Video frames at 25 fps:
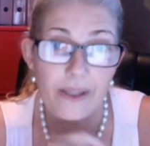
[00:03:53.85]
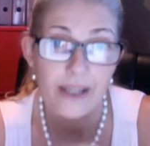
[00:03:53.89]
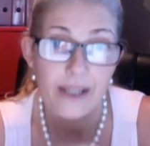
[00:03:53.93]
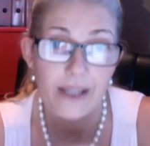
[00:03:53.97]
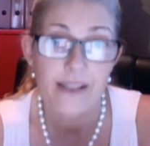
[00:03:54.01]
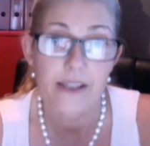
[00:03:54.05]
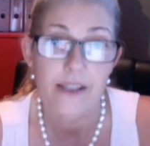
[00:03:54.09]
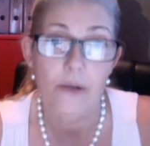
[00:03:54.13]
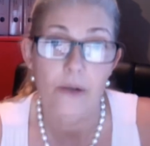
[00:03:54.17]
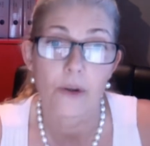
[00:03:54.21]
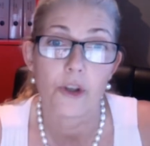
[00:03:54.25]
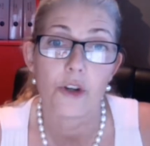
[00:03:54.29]

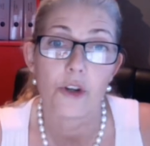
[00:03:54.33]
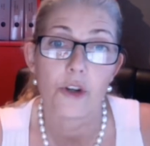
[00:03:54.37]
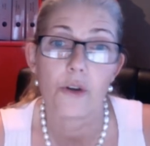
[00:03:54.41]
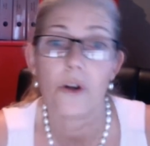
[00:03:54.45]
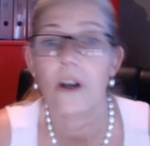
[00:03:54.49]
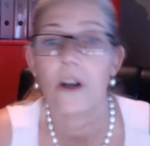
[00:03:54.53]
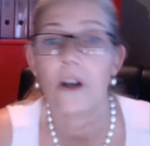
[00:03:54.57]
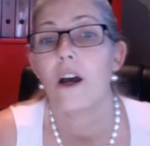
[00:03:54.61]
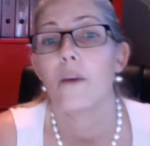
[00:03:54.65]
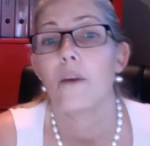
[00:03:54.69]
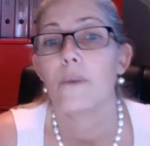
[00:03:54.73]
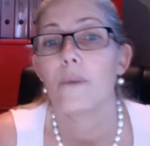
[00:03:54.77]
so a new
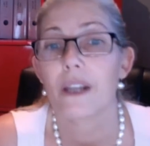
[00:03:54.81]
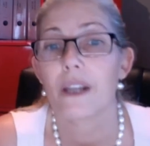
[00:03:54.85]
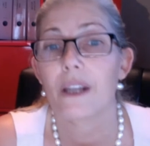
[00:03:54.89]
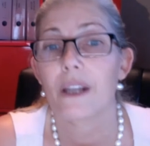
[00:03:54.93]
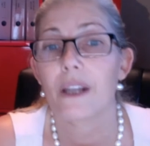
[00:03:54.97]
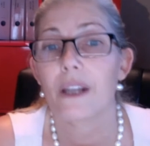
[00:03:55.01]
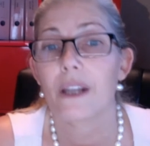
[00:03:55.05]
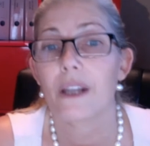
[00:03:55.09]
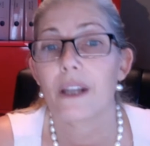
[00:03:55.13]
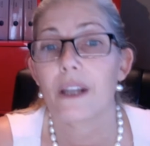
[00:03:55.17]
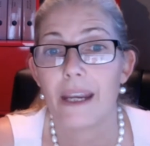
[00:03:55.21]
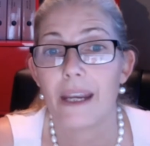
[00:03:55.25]
client would
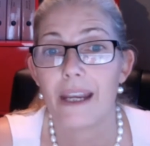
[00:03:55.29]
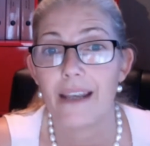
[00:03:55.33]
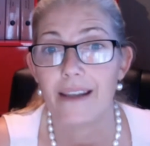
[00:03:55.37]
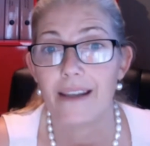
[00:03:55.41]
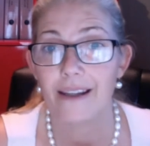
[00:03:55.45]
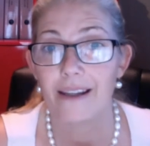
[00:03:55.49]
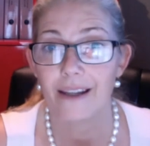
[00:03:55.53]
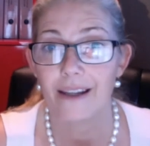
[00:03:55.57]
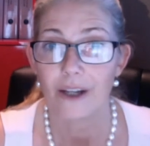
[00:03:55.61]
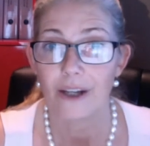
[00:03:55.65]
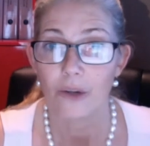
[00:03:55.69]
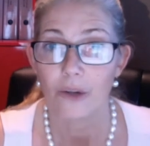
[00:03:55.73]
come in
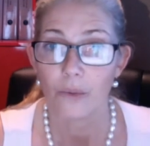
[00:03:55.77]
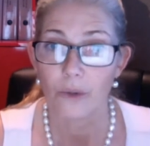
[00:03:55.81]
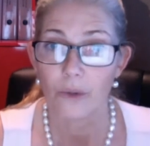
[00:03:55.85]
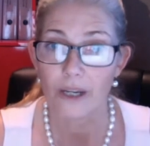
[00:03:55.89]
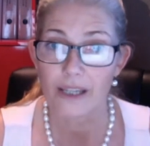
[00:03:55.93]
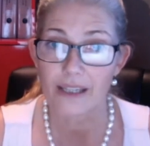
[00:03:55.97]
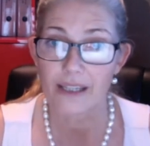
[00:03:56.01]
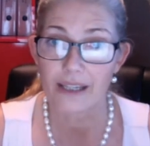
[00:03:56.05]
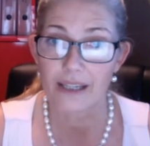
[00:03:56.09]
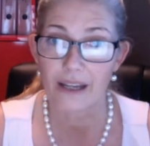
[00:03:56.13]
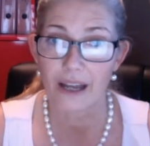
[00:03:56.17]
we'd